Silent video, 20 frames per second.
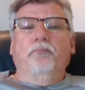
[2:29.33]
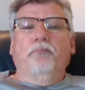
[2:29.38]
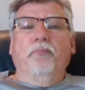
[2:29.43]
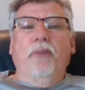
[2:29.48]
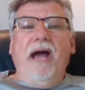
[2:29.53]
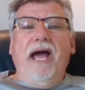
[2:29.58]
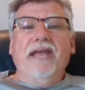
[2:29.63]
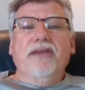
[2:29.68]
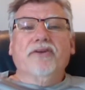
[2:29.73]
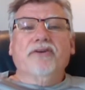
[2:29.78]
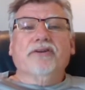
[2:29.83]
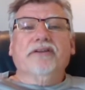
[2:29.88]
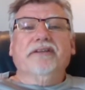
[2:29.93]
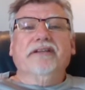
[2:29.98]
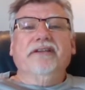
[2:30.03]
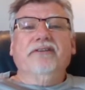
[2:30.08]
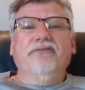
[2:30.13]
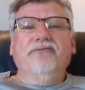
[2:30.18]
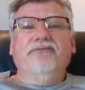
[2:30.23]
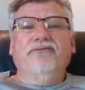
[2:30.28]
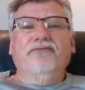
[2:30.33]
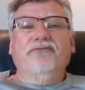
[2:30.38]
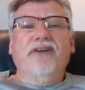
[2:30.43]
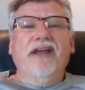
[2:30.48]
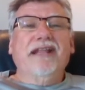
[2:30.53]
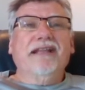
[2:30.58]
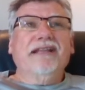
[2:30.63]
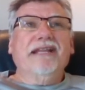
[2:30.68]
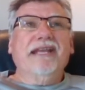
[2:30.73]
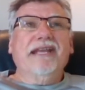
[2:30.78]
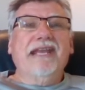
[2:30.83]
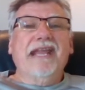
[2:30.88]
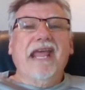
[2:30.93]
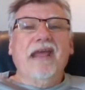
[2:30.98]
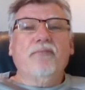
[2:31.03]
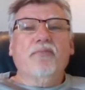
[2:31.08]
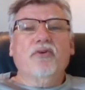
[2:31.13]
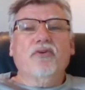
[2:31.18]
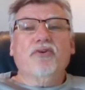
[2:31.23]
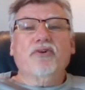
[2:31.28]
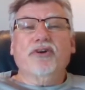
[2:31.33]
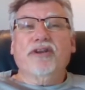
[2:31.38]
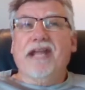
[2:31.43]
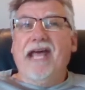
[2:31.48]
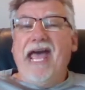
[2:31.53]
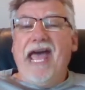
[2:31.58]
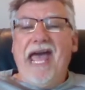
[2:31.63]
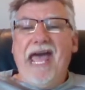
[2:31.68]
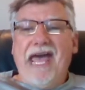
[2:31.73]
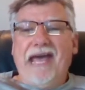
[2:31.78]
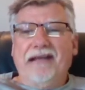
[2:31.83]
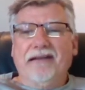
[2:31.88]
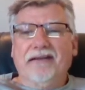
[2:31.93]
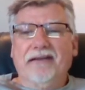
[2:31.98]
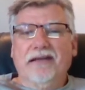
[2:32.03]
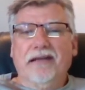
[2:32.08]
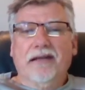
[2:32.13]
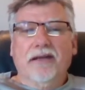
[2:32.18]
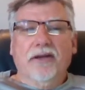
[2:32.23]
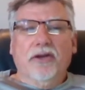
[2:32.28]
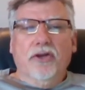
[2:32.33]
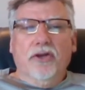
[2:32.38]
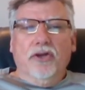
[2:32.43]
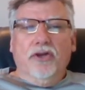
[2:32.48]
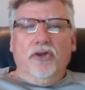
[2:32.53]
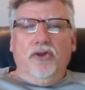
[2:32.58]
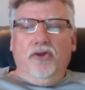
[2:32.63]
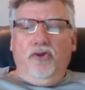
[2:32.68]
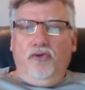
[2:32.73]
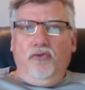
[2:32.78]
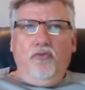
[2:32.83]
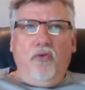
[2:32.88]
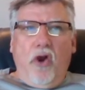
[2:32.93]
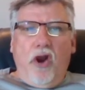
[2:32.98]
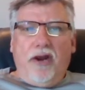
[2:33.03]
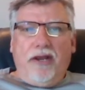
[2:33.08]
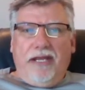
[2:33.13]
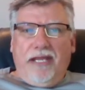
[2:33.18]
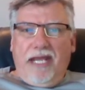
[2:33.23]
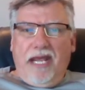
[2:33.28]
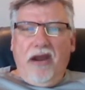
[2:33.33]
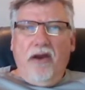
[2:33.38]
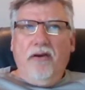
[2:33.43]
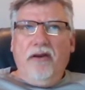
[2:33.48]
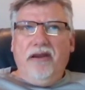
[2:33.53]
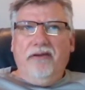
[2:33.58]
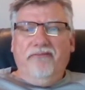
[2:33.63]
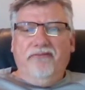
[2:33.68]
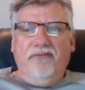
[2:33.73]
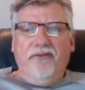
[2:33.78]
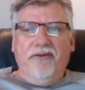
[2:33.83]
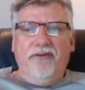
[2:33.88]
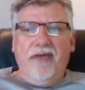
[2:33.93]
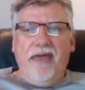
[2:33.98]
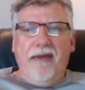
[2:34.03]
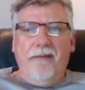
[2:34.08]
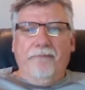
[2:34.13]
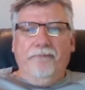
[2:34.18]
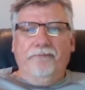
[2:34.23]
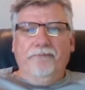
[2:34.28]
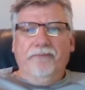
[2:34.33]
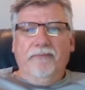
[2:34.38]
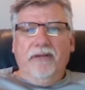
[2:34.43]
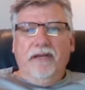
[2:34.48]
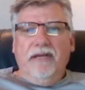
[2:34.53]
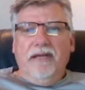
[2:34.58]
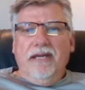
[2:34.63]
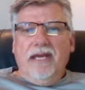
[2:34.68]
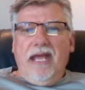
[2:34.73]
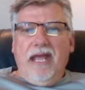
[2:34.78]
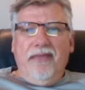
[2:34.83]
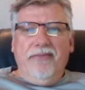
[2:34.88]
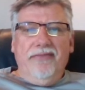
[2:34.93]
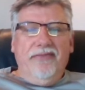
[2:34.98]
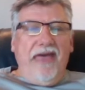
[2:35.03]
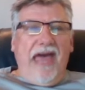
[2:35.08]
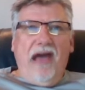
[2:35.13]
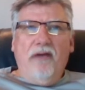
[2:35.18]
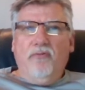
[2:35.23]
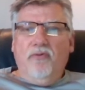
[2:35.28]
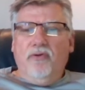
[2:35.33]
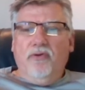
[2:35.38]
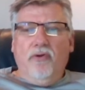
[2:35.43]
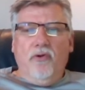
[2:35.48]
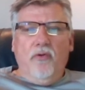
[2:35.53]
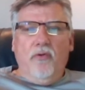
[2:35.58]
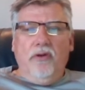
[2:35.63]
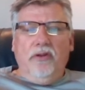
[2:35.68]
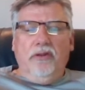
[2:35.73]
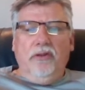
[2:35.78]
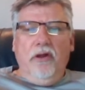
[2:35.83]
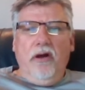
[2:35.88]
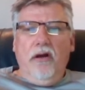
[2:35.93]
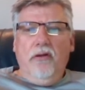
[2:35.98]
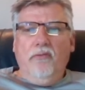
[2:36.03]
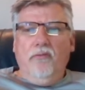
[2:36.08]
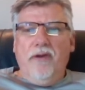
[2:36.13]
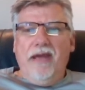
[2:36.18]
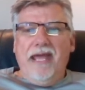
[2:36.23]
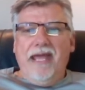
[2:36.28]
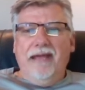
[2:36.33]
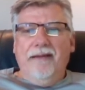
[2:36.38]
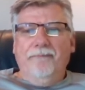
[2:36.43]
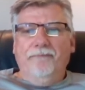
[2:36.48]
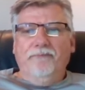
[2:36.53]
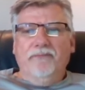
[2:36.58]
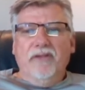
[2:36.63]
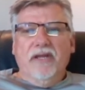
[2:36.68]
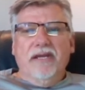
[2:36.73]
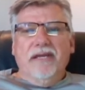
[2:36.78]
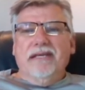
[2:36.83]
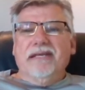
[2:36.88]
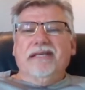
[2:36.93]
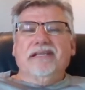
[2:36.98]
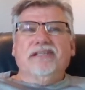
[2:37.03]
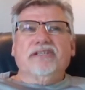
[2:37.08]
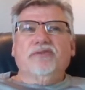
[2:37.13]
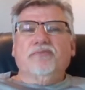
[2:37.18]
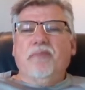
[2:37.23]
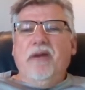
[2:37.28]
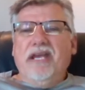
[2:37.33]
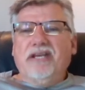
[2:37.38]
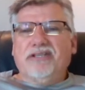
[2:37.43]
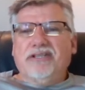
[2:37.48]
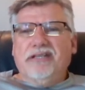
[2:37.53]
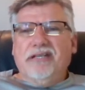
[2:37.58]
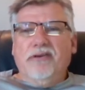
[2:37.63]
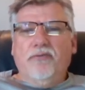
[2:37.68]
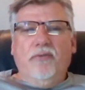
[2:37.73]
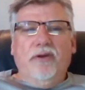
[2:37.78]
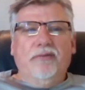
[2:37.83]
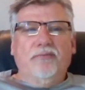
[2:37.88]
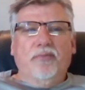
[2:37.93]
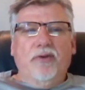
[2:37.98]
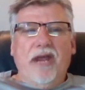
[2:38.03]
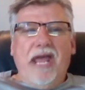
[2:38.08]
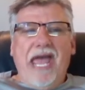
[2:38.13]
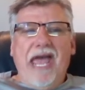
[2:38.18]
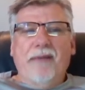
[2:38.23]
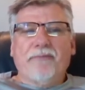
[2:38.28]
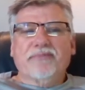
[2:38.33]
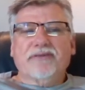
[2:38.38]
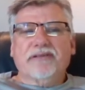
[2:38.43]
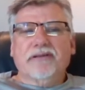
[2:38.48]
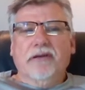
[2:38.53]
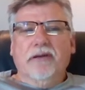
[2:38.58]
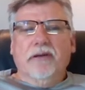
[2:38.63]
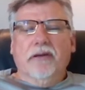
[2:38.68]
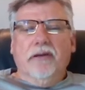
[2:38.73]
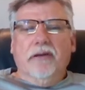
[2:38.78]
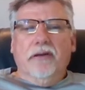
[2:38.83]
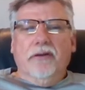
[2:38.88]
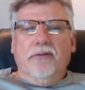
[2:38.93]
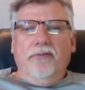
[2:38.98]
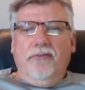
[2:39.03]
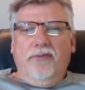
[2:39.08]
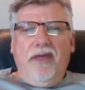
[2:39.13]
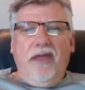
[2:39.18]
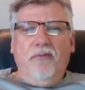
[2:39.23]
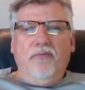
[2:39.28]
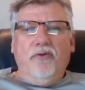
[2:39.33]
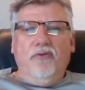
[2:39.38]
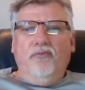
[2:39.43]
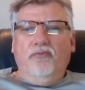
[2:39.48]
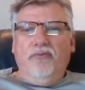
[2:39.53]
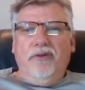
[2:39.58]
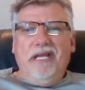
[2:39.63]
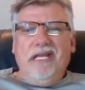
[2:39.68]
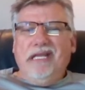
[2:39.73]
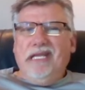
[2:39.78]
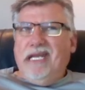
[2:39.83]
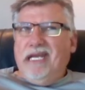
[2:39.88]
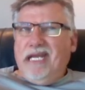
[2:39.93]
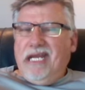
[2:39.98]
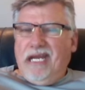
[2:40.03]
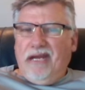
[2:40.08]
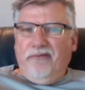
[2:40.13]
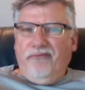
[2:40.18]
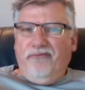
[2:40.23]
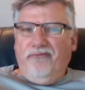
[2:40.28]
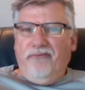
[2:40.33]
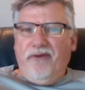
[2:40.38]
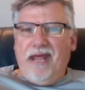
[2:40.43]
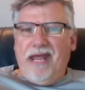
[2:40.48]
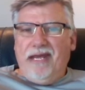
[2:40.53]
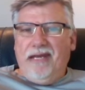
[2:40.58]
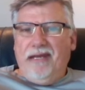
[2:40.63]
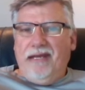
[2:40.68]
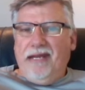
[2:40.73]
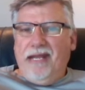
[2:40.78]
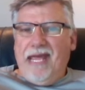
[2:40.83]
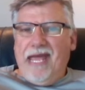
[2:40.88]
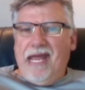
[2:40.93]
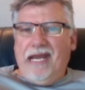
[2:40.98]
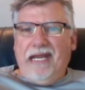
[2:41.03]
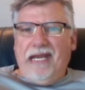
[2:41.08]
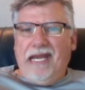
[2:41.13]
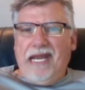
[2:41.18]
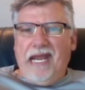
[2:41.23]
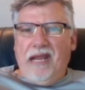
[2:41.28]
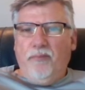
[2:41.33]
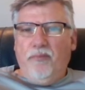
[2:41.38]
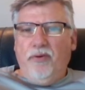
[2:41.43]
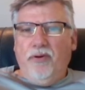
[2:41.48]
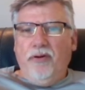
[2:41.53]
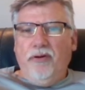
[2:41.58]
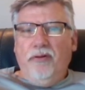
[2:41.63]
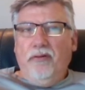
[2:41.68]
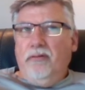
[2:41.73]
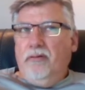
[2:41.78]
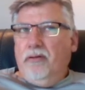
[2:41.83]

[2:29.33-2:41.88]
By your little friendly neighborhood act, you are caring for them, and that will go a long way, especially when perhaps they will really need a friend and a neighbor,